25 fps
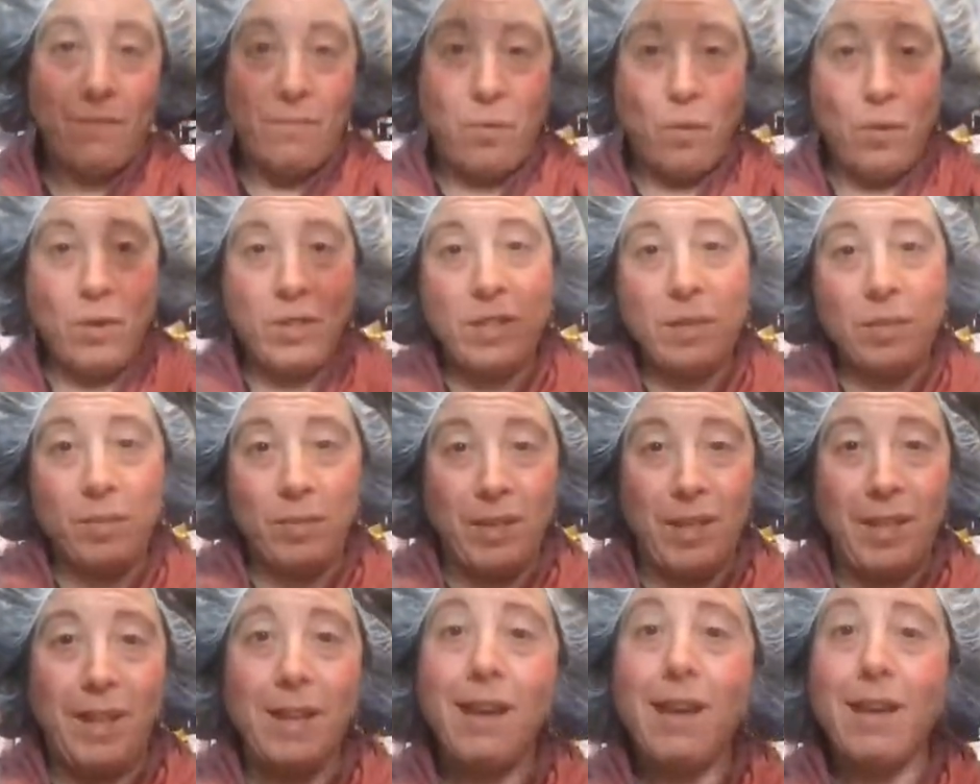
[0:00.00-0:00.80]

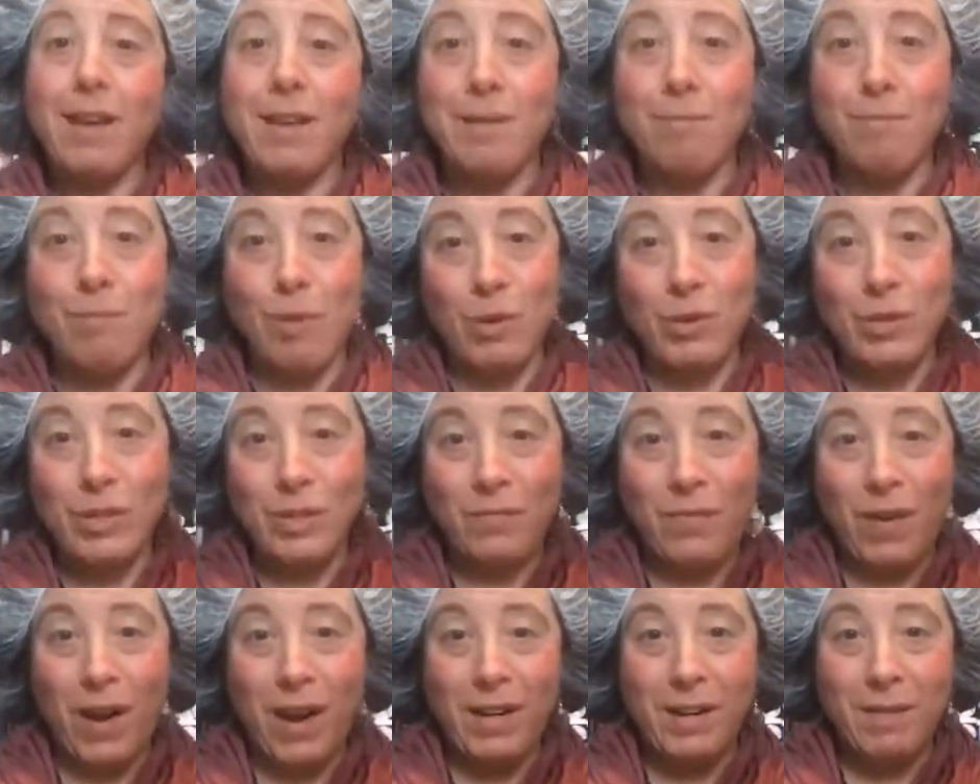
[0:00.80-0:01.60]
forcibly
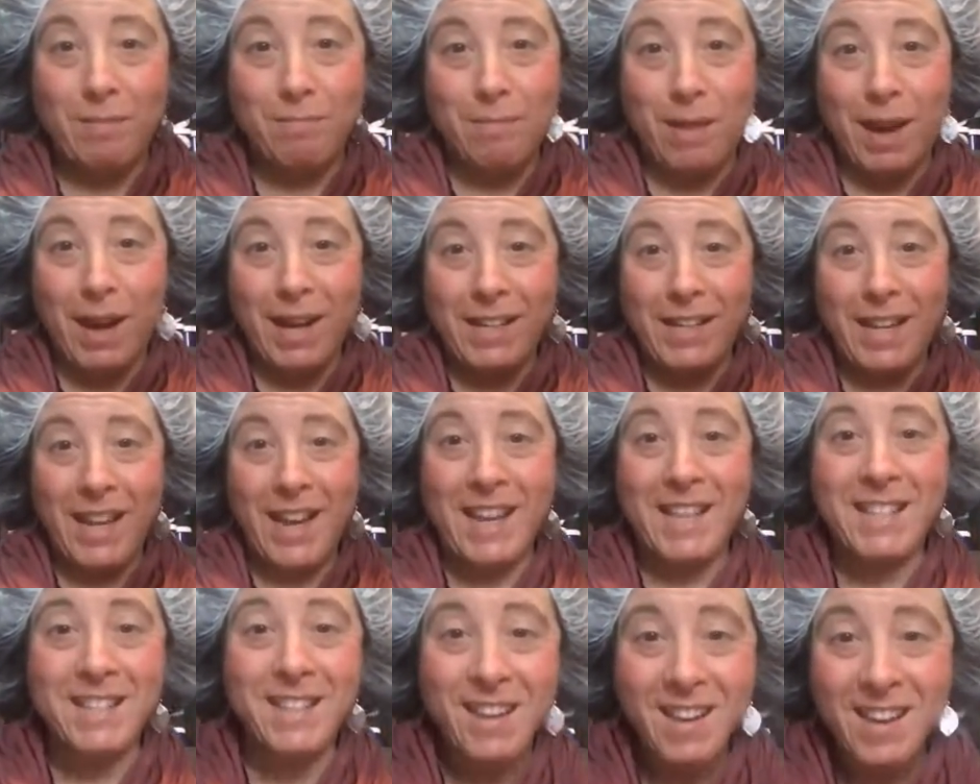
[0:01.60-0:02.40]
emulsified in my
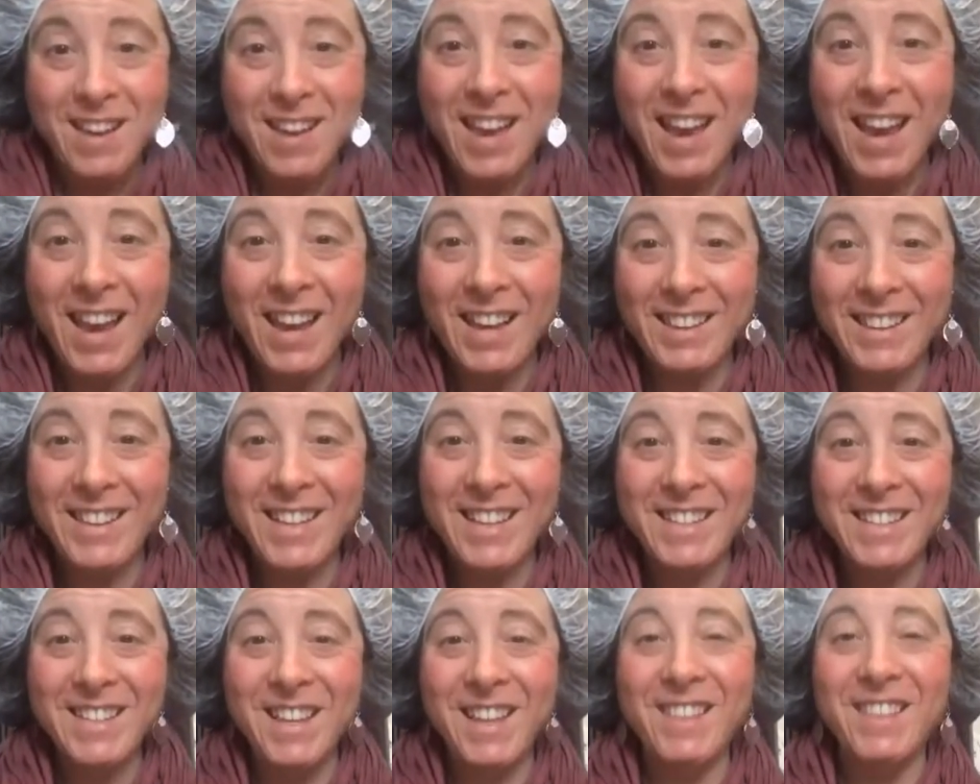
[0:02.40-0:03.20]
case. Hey
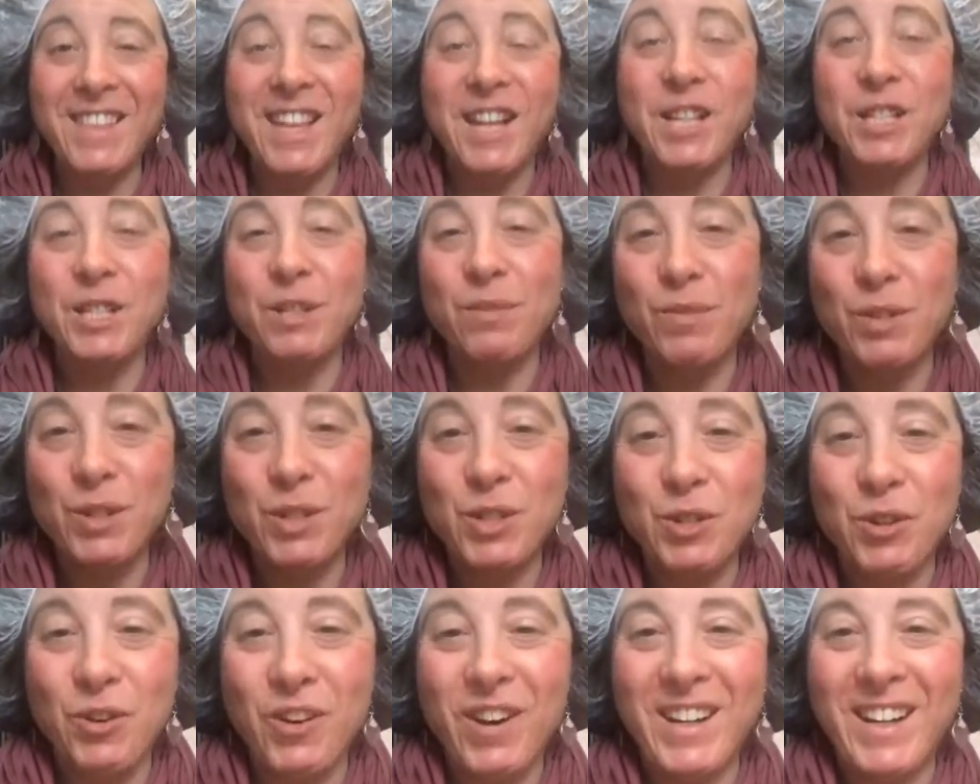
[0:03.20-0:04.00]
Lisa, thanks for
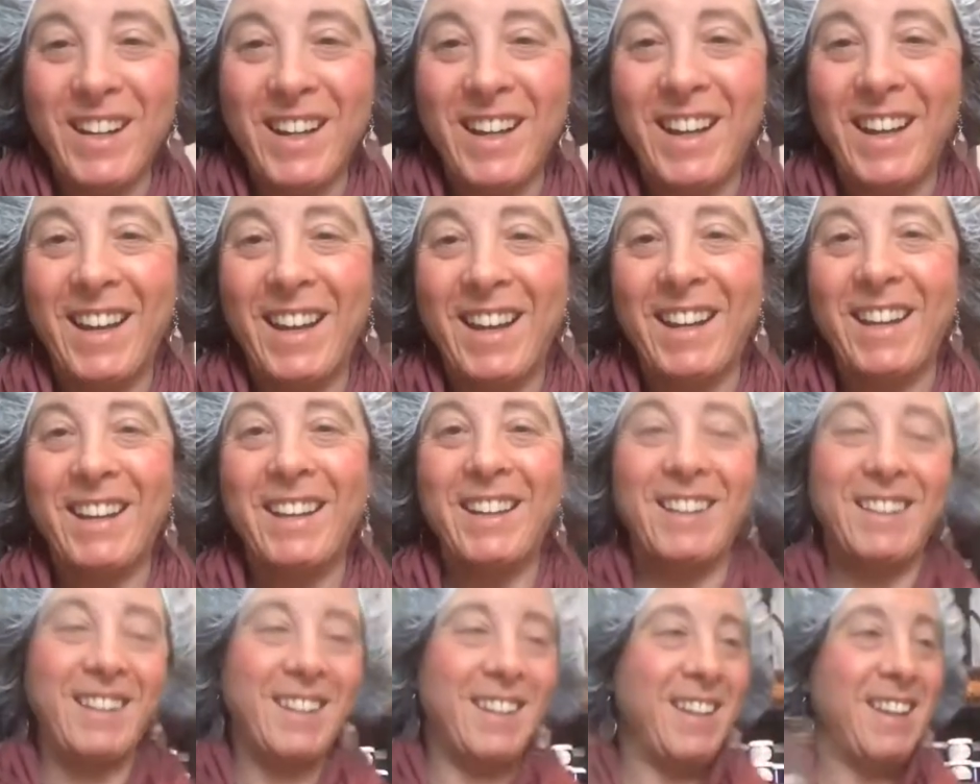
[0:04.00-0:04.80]

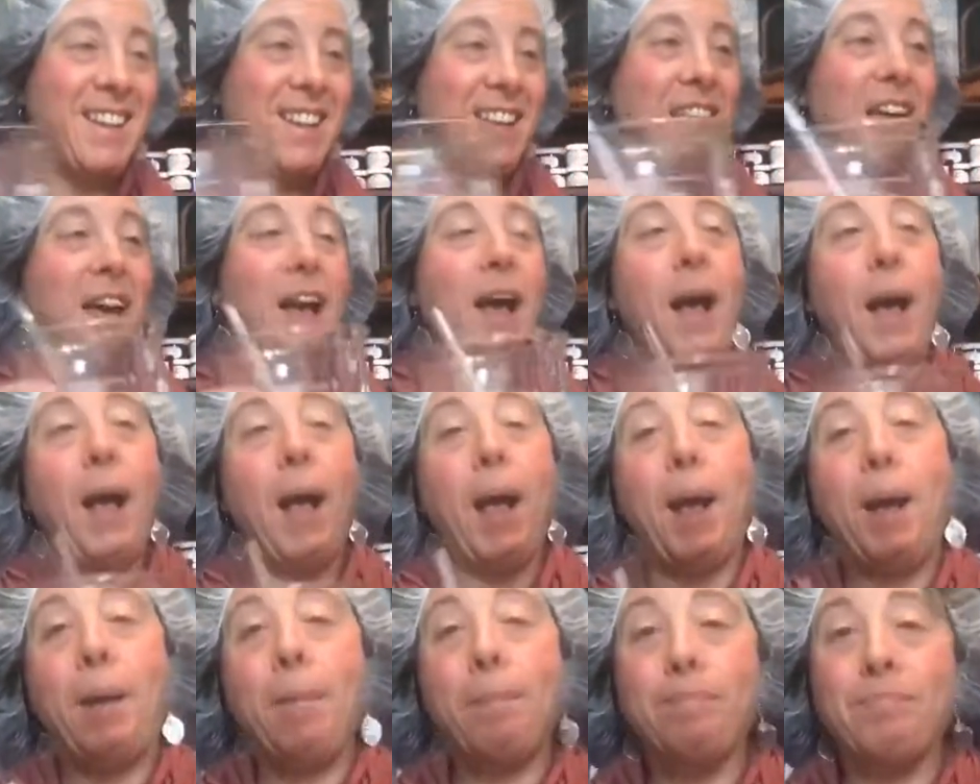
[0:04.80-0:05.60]
joining.
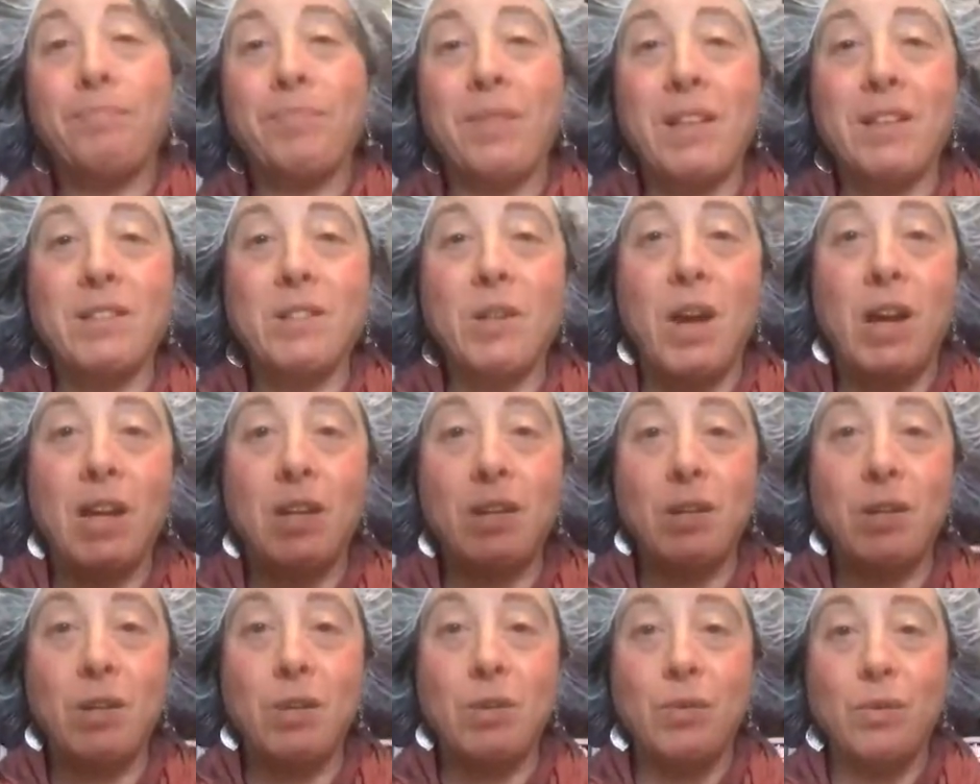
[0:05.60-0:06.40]
And so I
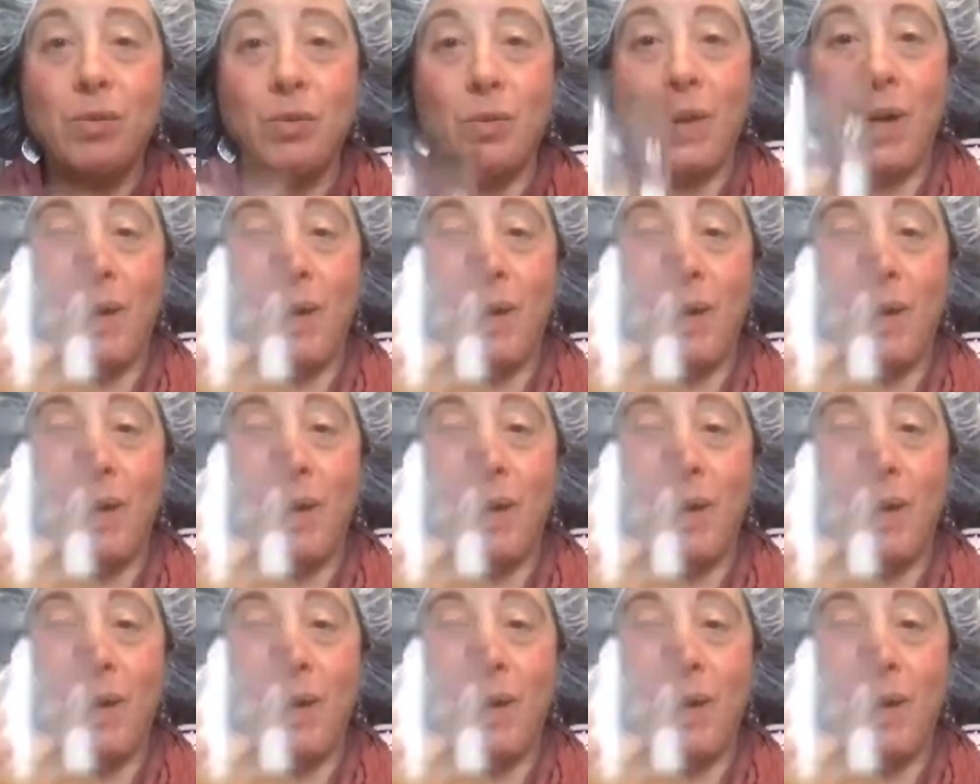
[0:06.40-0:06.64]
use